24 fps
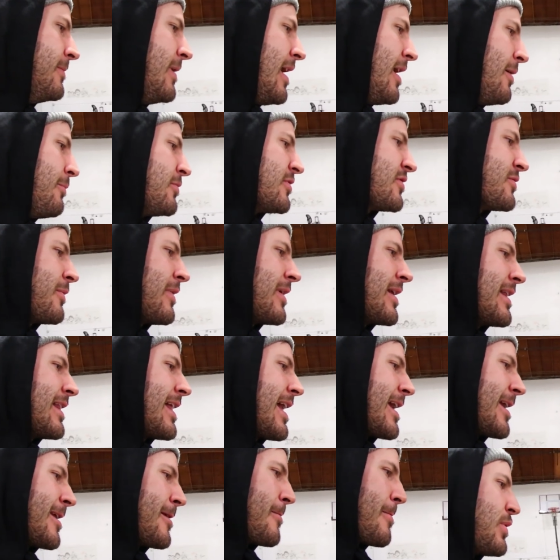I almost want to,
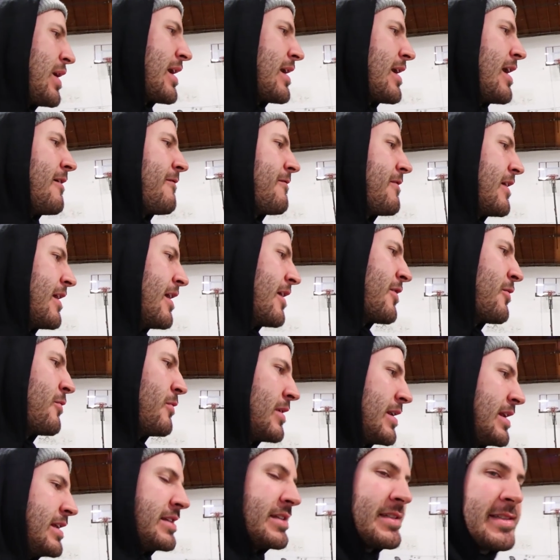like, break off the other
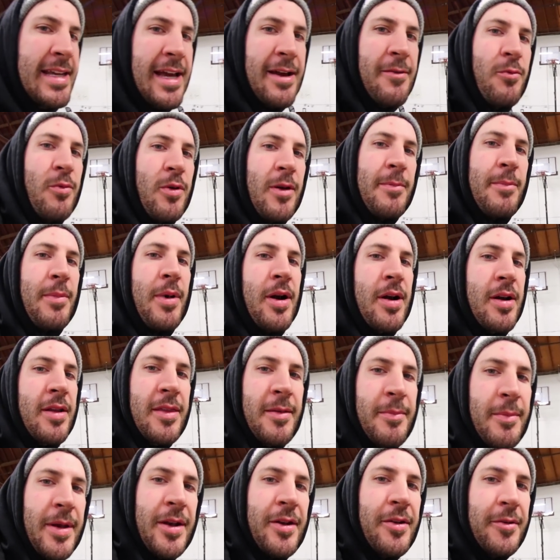one and just have one bar
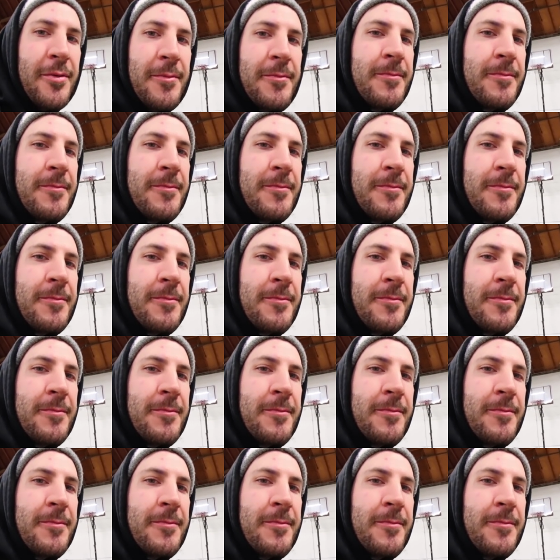in the middle.